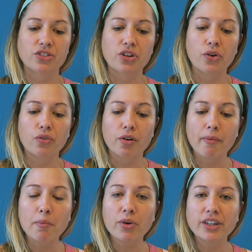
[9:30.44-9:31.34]
So
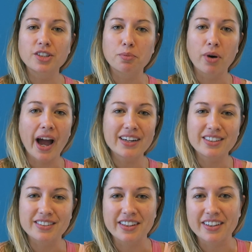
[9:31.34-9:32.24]
remembering to
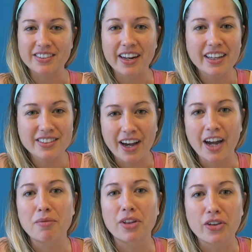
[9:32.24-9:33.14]
practice this
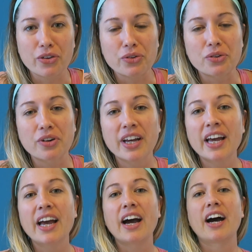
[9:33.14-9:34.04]
anytime that you
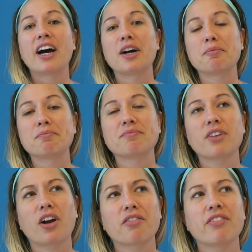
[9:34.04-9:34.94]

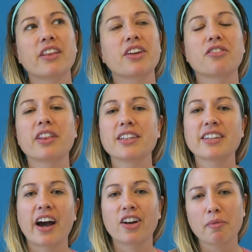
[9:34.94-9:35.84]
are feeling really
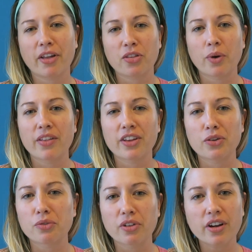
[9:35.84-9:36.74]
down about the way that
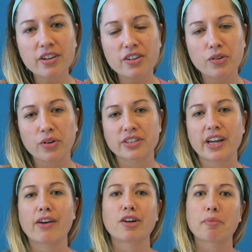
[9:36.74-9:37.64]
you look, or
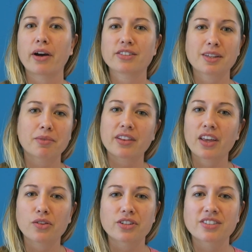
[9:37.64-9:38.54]
down about something
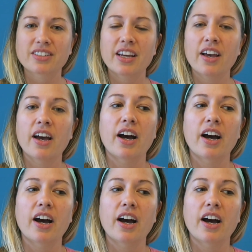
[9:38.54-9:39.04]
that you just